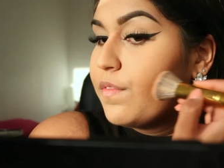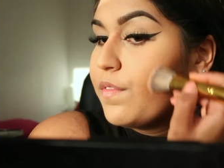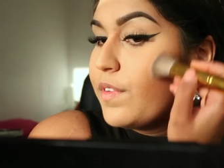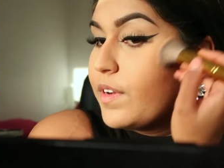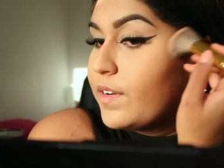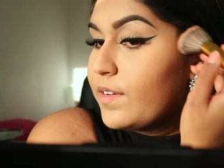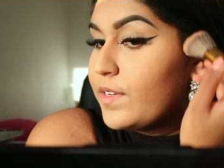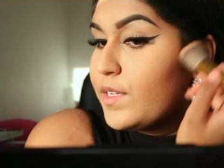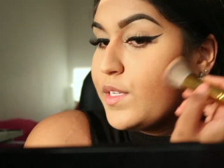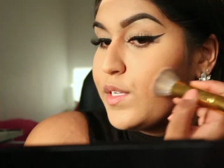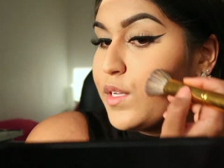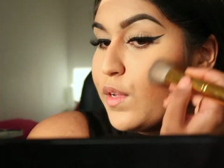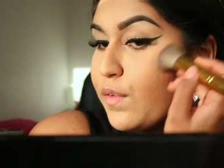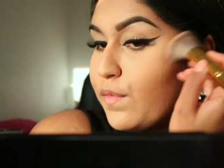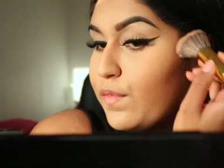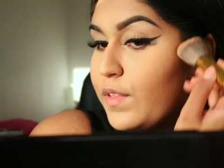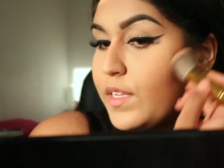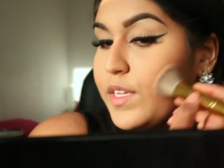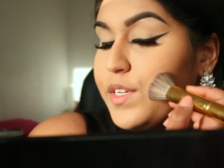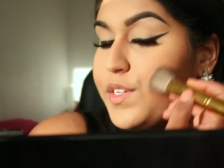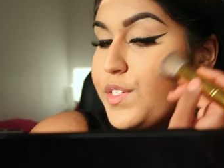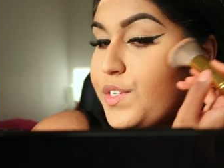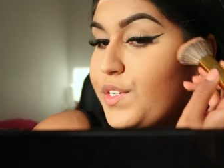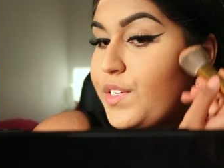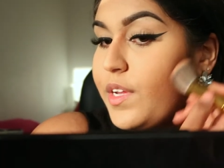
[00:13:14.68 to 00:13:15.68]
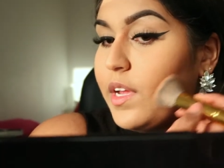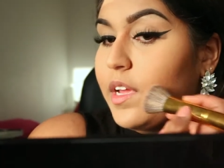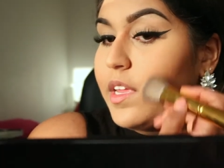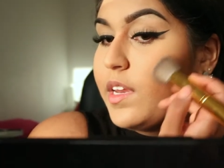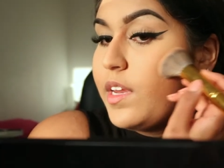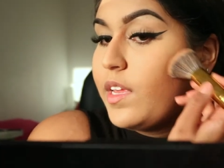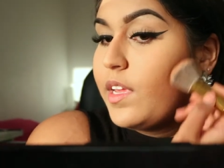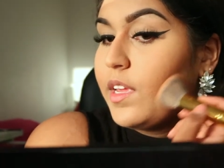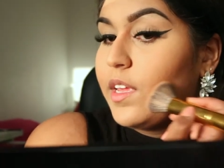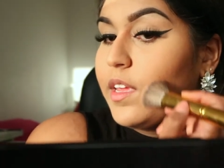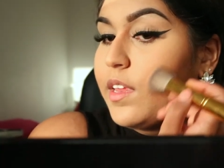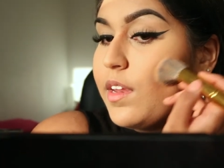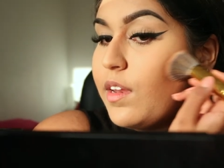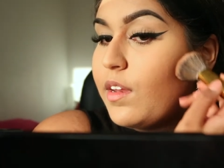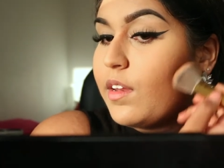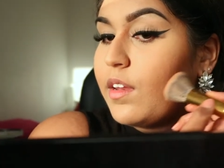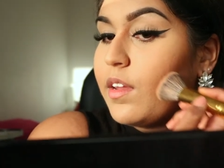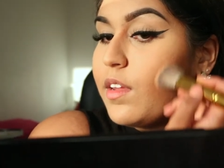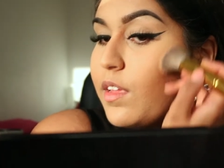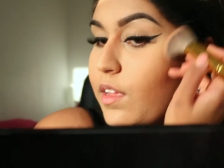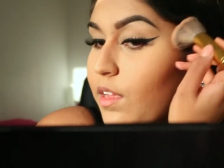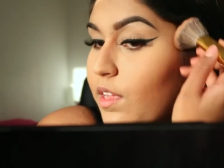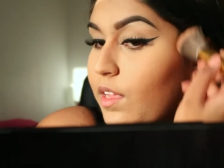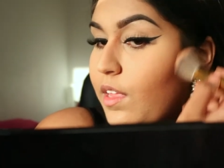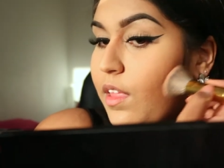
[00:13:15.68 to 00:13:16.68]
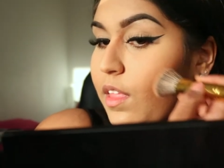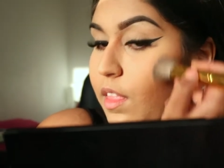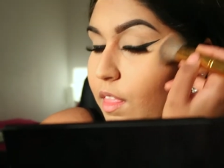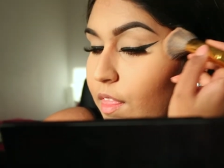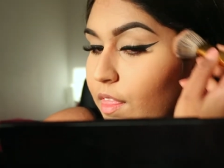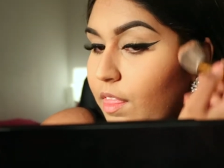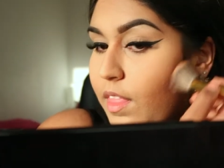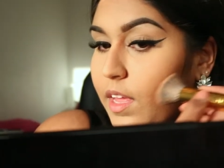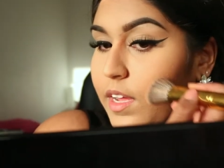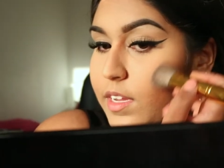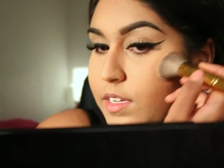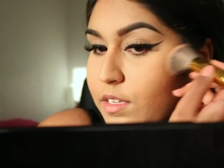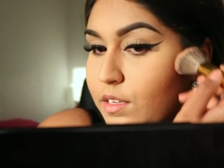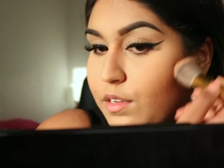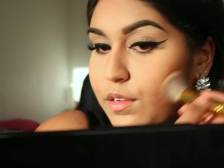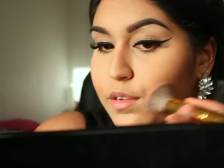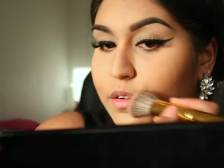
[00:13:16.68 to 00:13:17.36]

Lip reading: I'm very softly shading in that